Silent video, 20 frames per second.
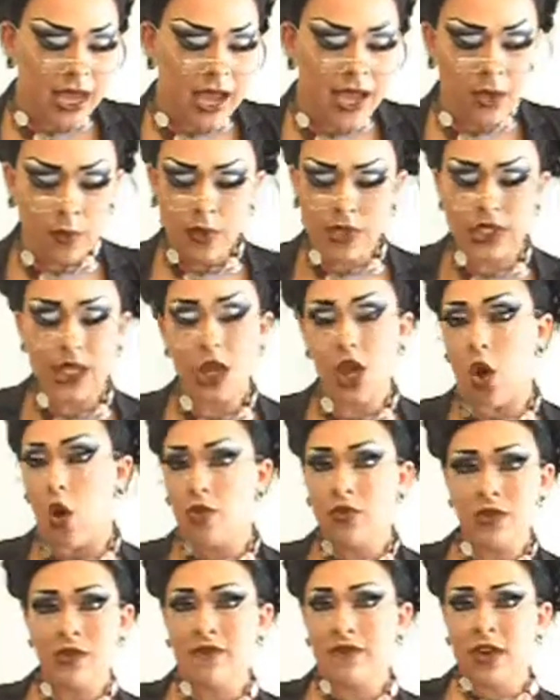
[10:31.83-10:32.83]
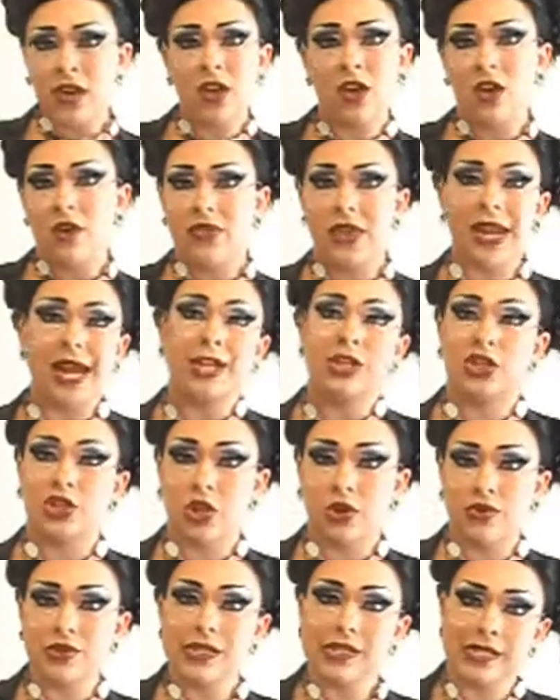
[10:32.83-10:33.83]
It was the only video that I
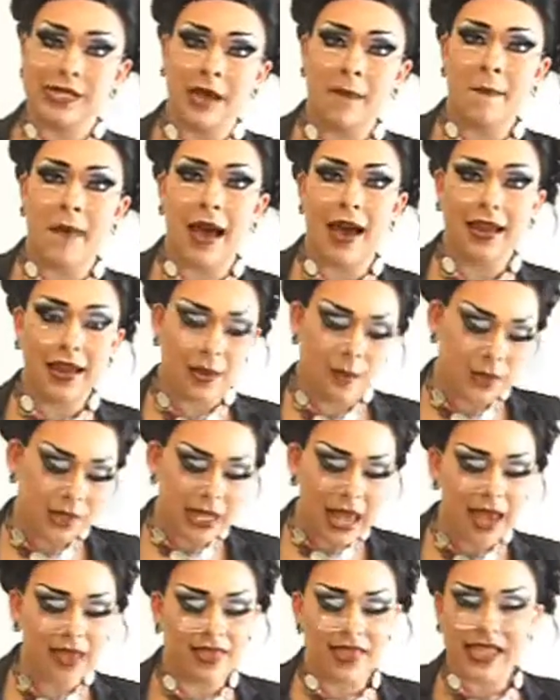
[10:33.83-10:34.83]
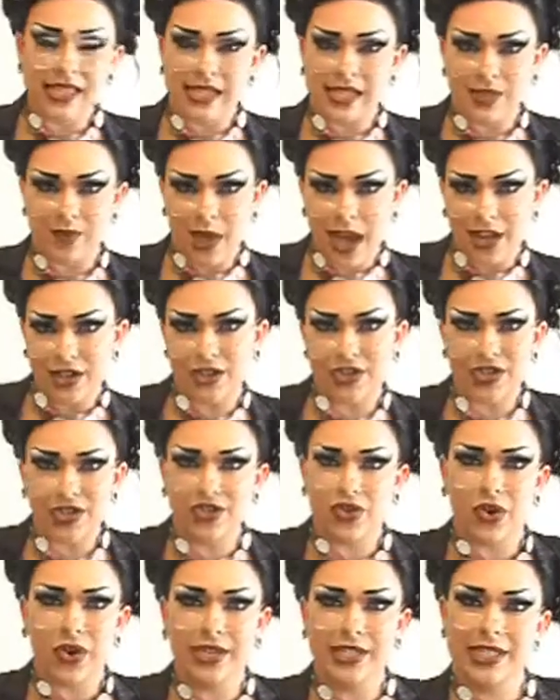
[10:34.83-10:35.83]
showed to somebody and was like, this is why you should
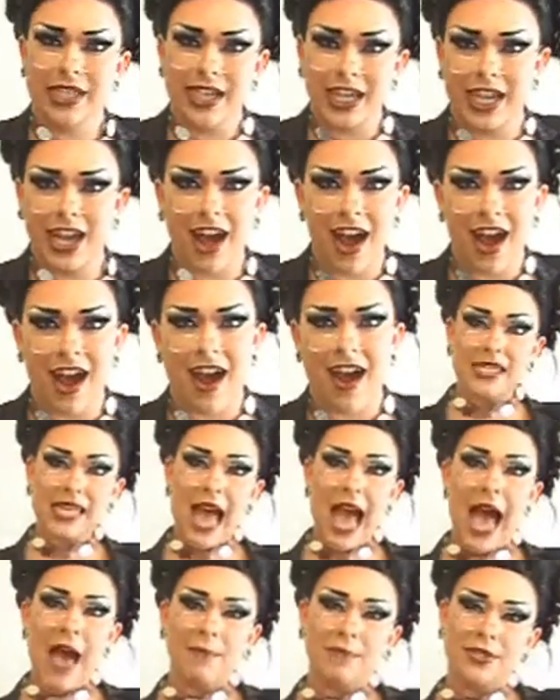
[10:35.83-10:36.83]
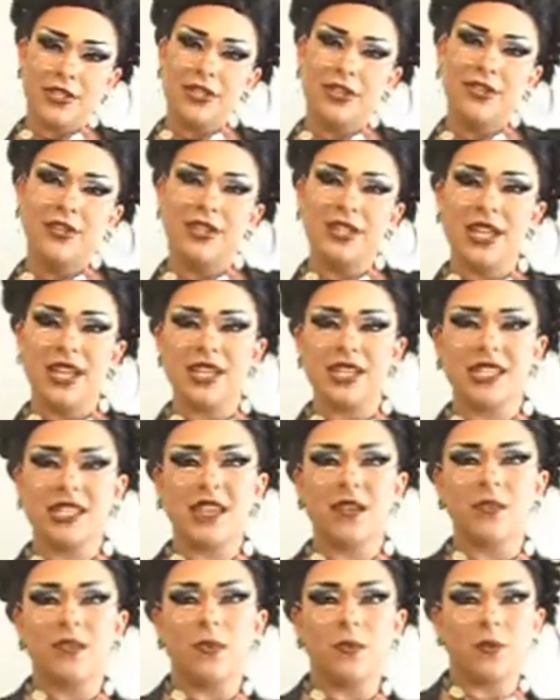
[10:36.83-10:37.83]
join TDR. Top 2 looks
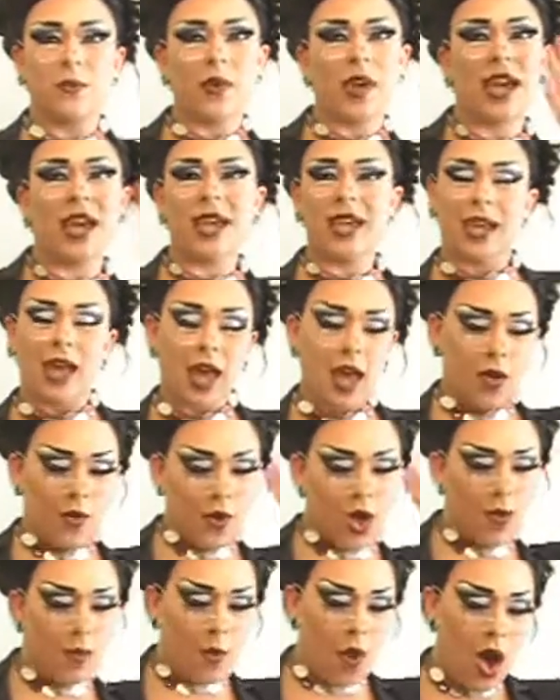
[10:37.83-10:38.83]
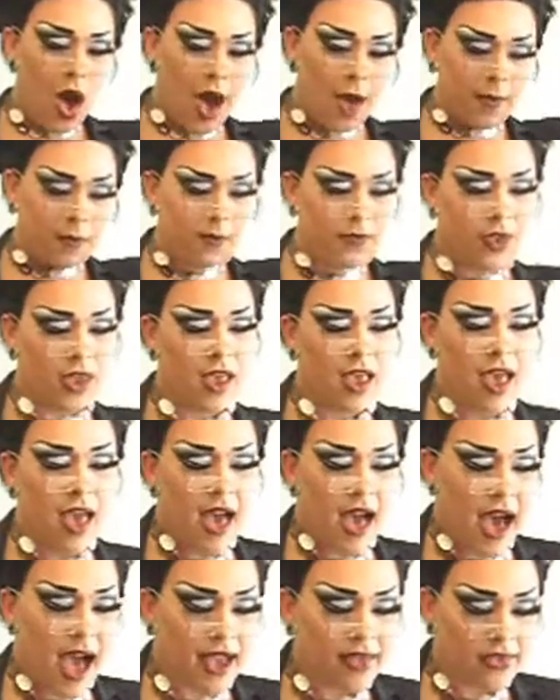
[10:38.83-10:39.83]
of the week. Whoop whoop.
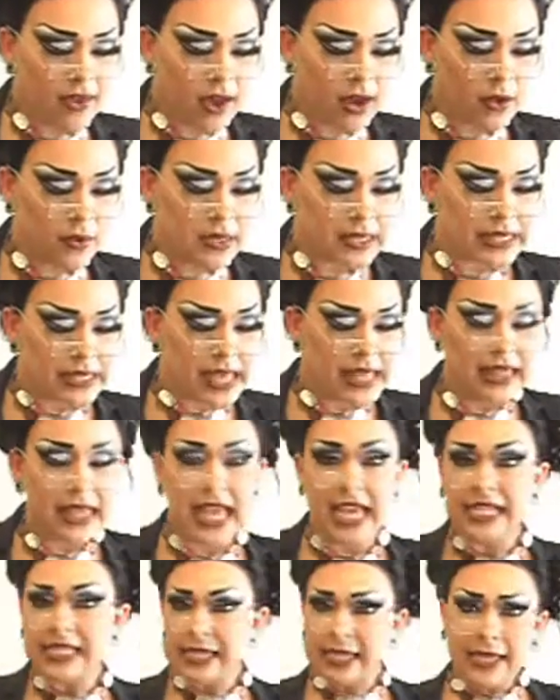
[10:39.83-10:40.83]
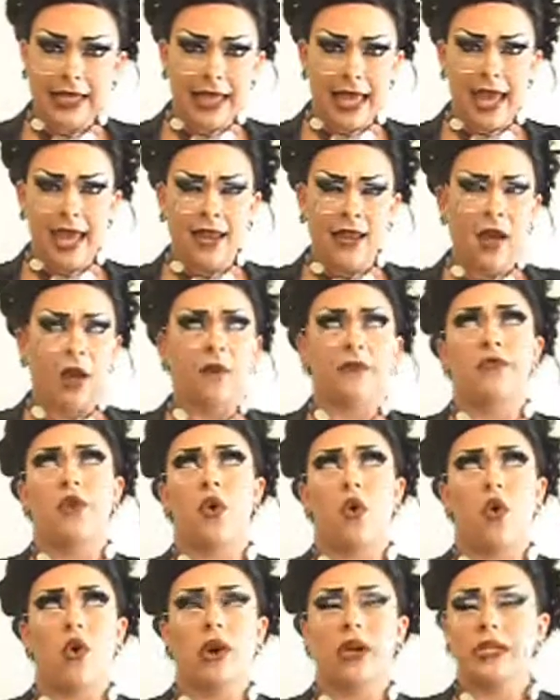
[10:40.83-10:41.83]
I thought it was Lacey Lane, of
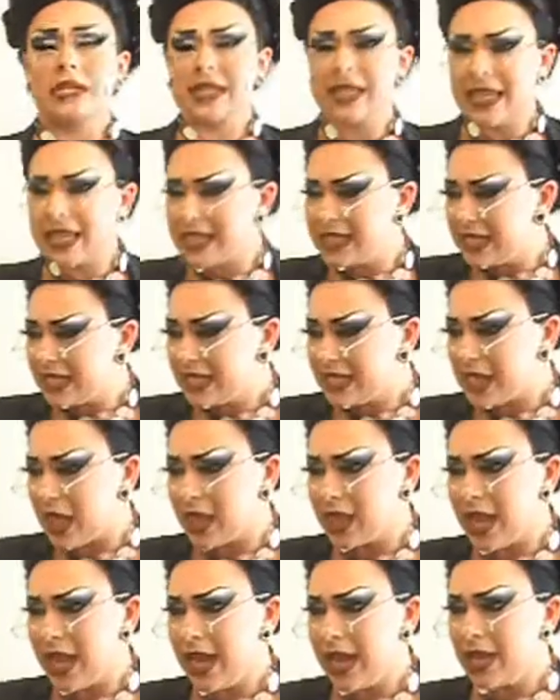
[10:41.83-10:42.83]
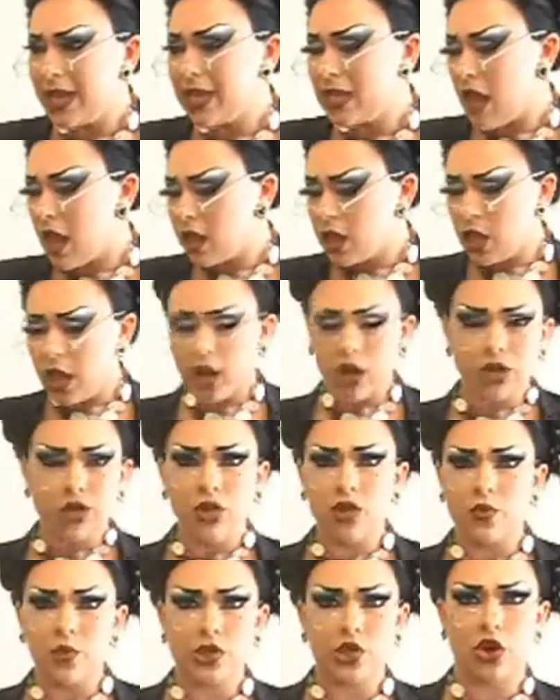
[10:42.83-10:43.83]
course. Lacey Lane, her
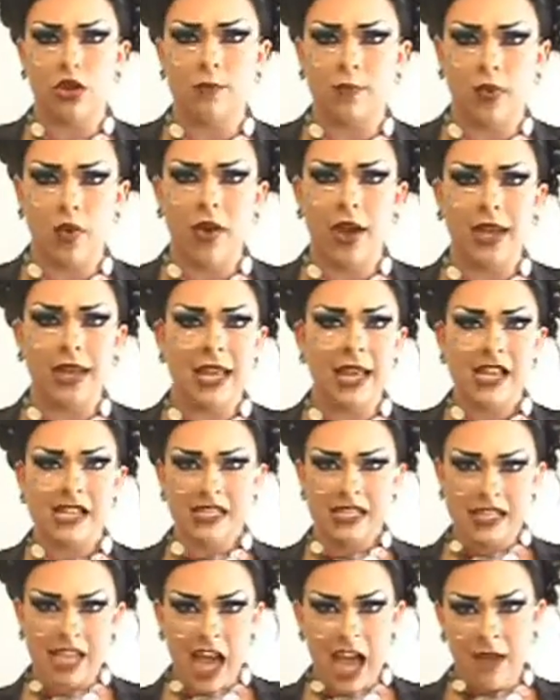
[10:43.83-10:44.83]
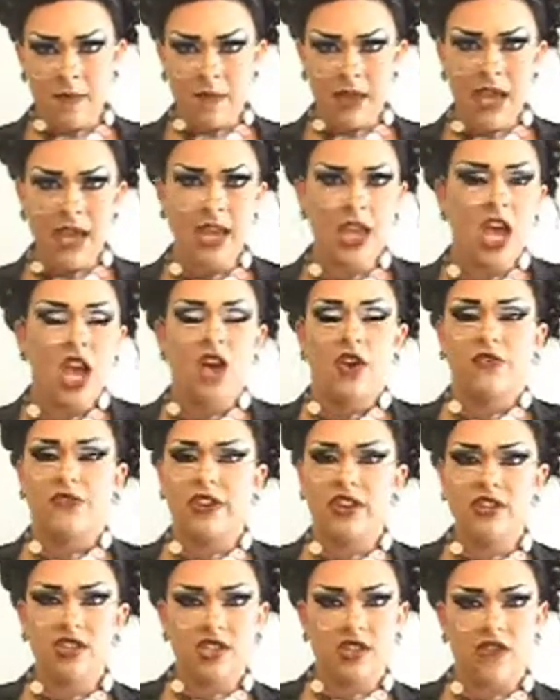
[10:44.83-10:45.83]
look was on point. Zombie,
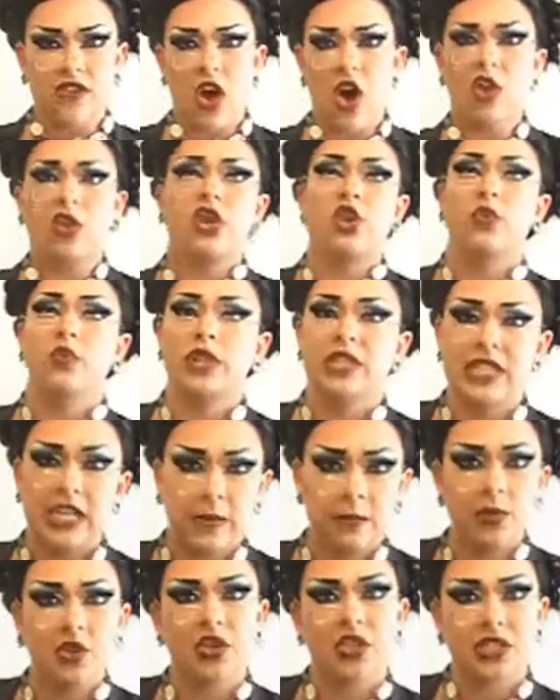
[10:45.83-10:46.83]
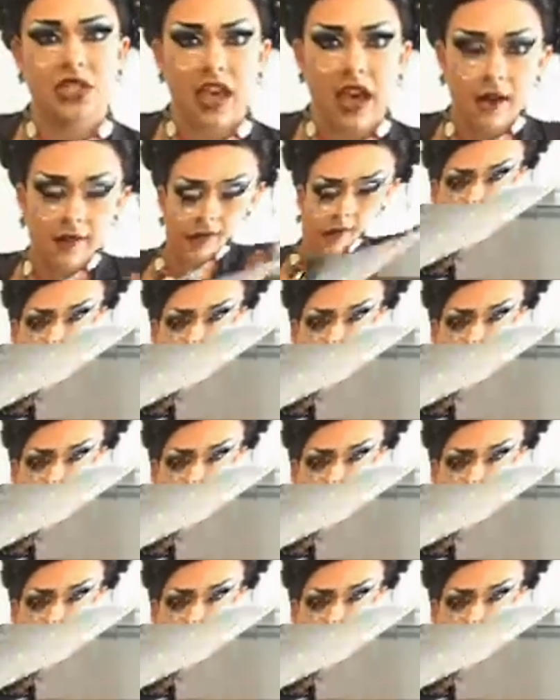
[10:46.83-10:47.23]
first of all, you redeemed yourself